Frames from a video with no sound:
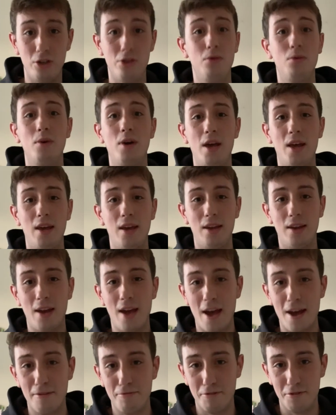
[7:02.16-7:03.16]
you in
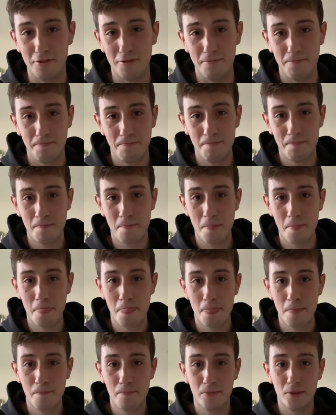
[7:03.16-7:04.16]
heaven.
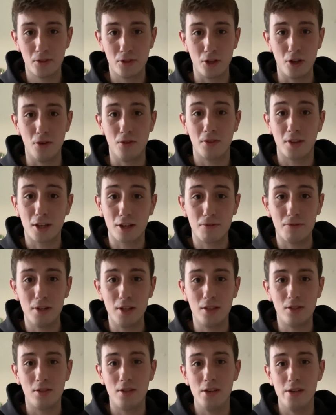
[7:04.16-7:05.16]
So thank you for
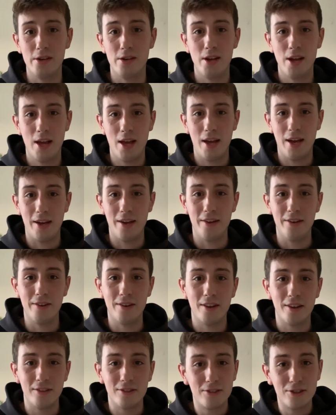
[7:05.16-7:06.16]
listening.
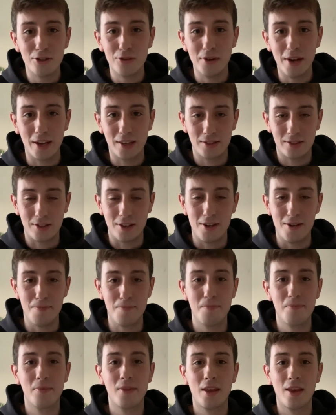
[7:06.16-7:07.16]
And until next
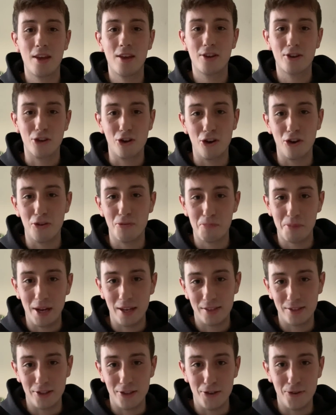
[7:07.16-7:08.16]
time, God
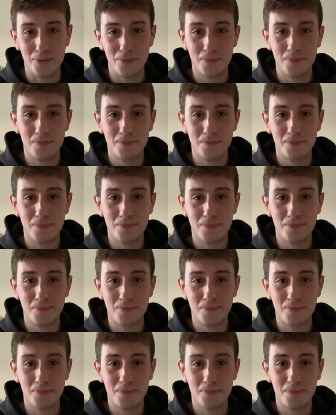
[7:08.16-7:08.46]
bless you.